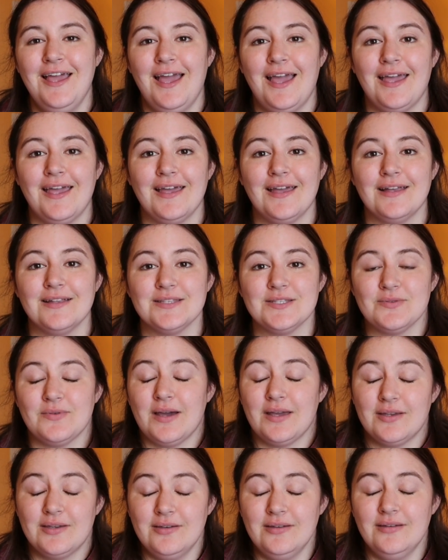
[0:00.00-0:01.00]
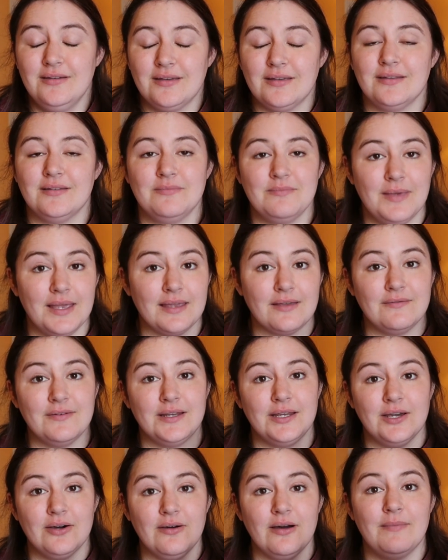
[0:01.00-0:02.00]
And so I could make a
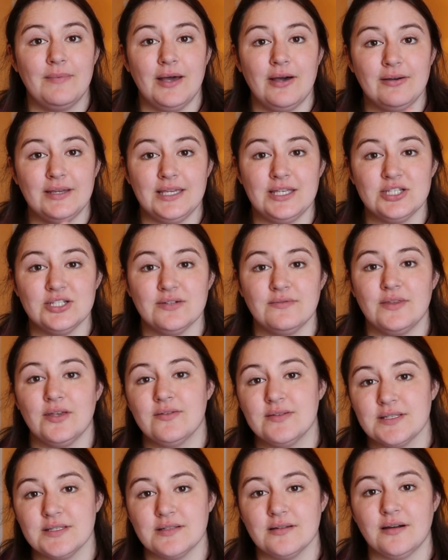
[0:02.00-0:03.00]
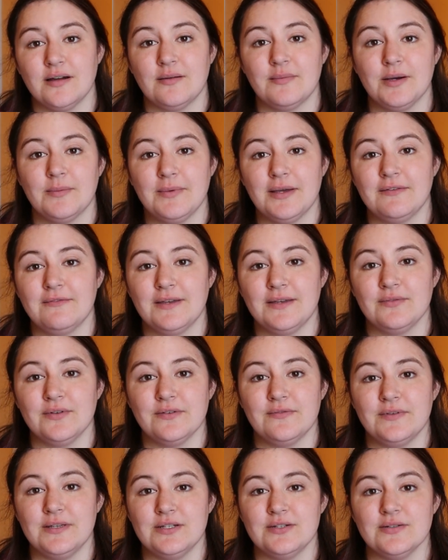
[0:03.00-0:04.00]
video about each of those and talk about my
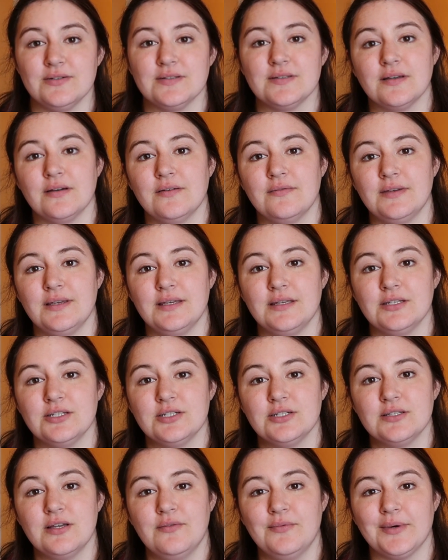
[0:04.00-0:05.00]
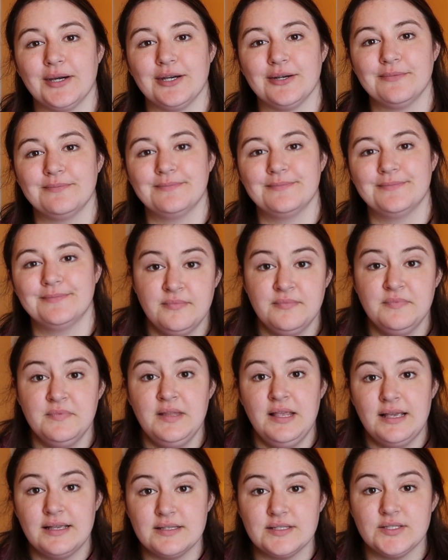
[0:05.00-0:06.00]
favorite features of each software.
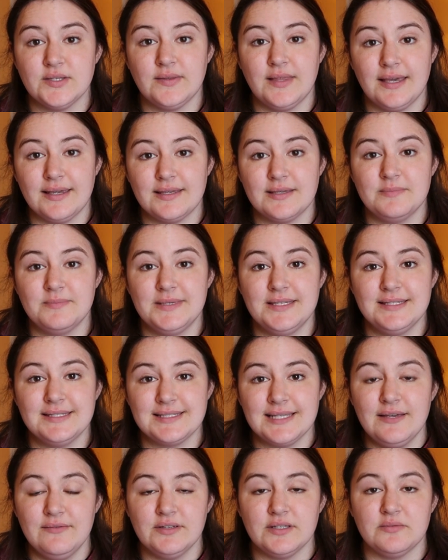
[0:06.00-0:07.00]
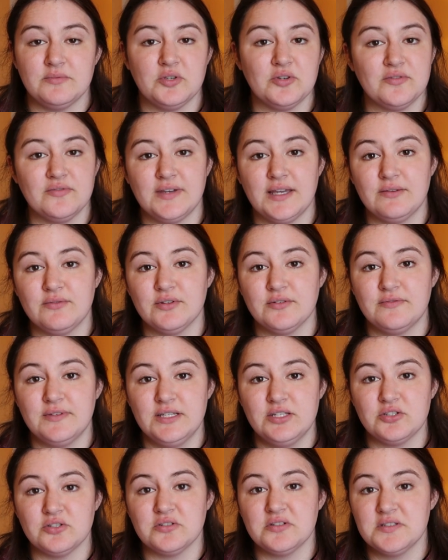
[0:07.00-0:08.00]
And so that can be 7, your favorite
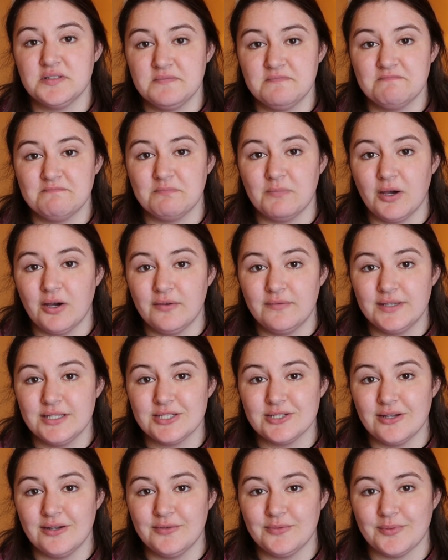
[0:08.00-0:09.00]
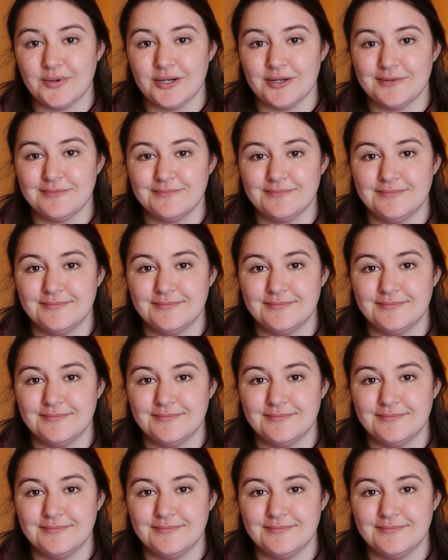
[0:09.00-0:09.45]
features of each software.